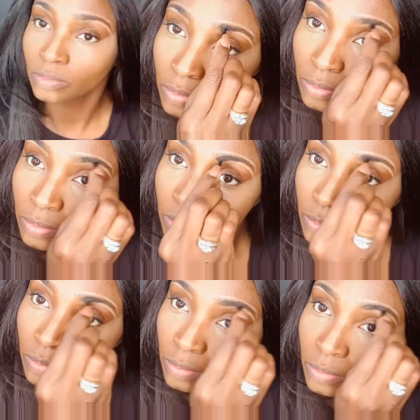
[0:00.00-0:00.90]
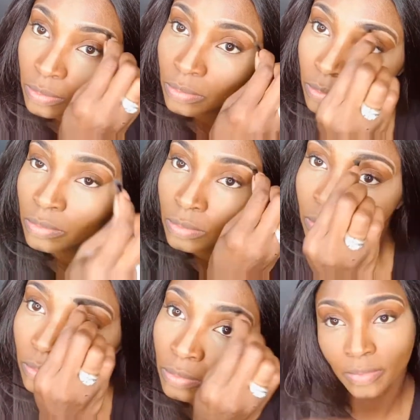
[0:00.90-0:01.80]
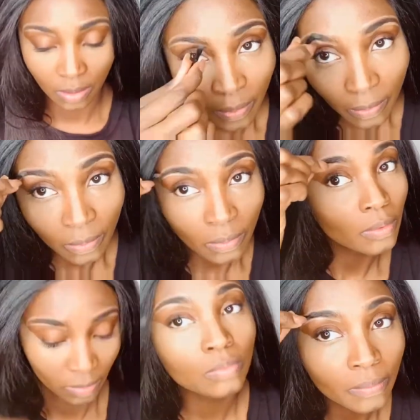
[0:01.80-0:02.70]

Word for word: who comes to my home to do my makeup, but I was